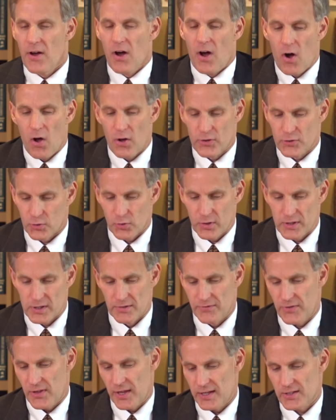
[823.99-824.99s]
All sorts
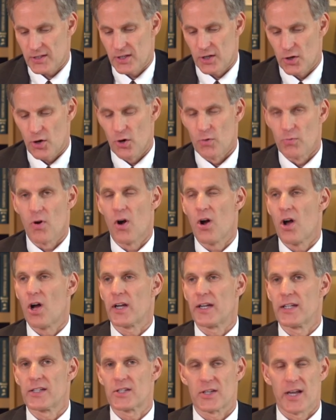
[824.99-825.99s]
of things can go
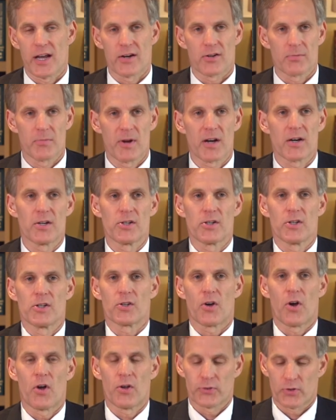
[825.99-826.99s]
wrong in standard
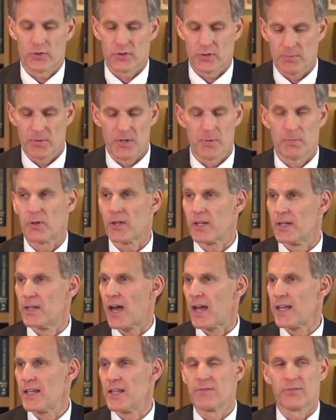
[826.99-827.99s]
marriages. All sorts of people can
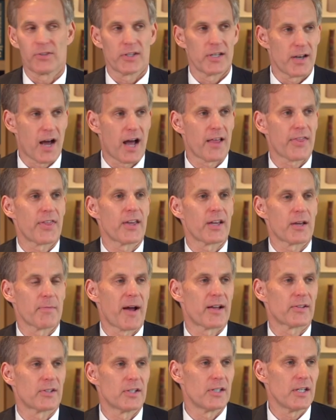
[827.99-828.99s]
naively not think
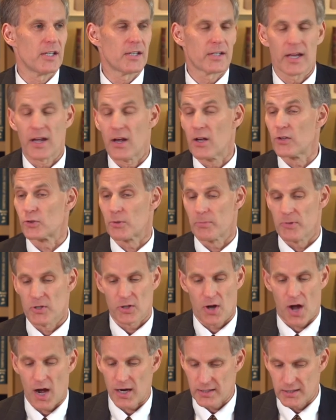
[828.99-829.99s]
about the details or be
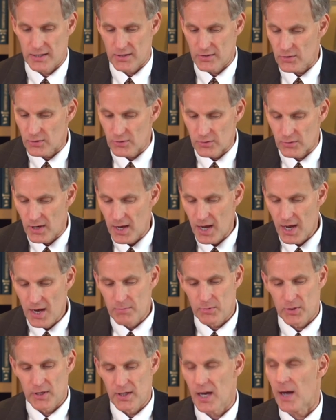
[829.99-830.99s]
talked into
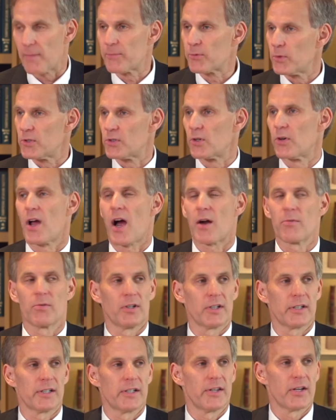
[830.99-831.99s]
prenups, which are not
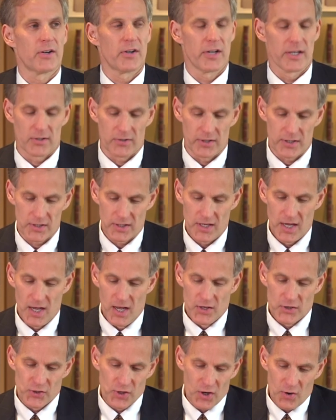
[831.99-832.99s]
really in their interest.
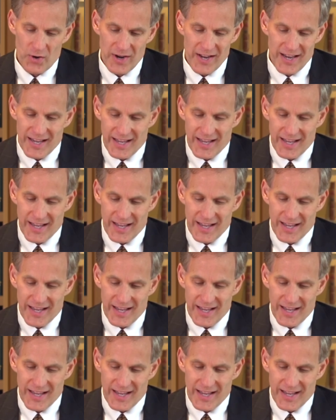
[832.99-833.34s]
So